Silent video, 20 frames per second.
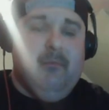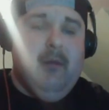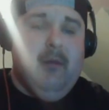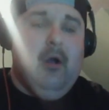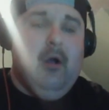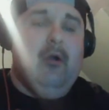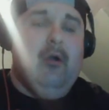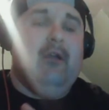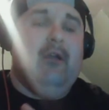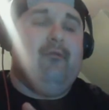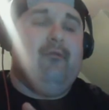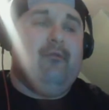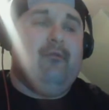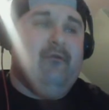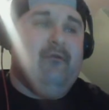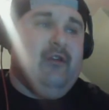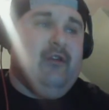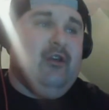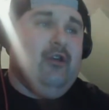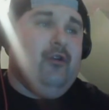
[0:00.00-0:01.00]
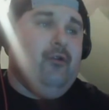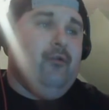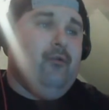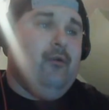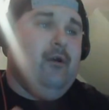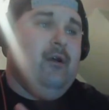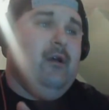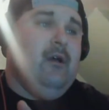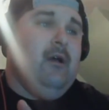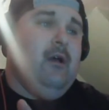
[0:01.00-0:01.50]

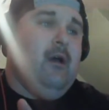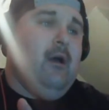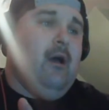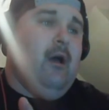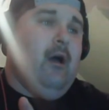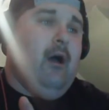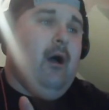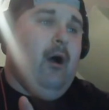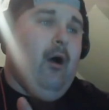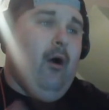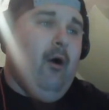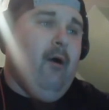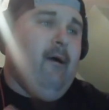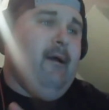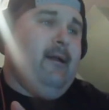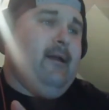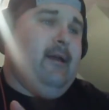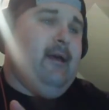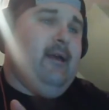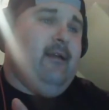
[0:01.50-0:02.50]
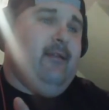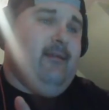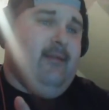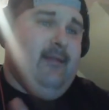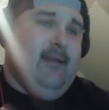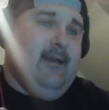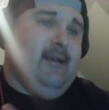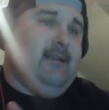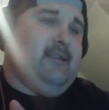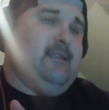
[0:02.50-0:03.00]
Sherwin-Williams, it's a 2018 car. As you
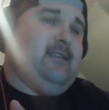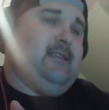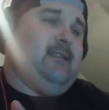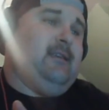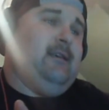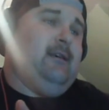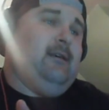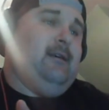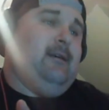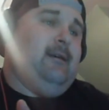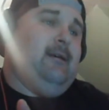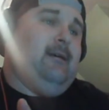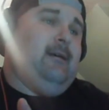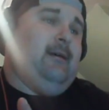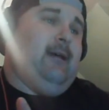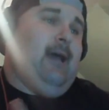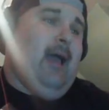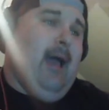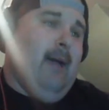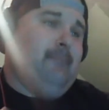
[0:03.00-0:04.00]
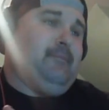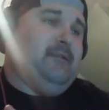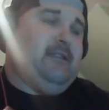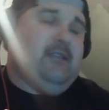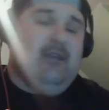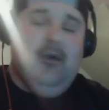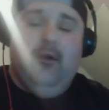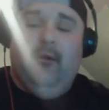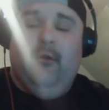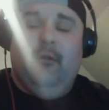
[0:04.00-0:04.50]
see the Monster logo, let's
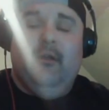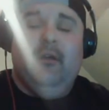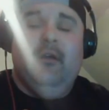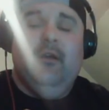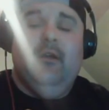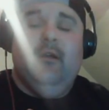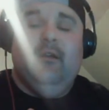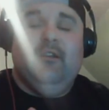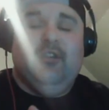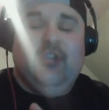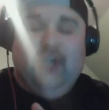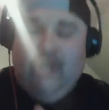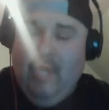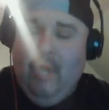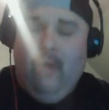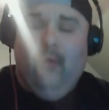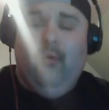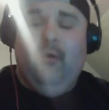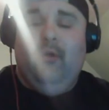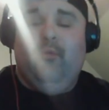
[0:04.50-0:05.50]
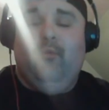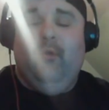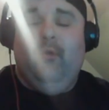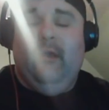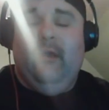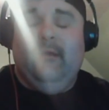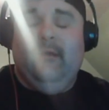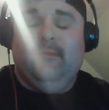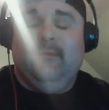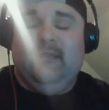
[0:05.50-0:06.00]
pull it up close to
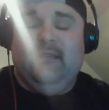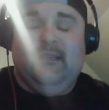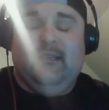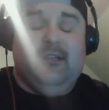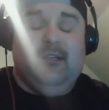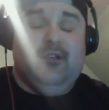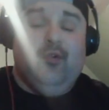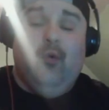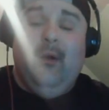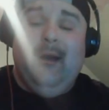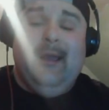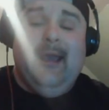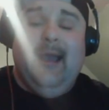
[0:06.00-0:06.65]
the camera right here.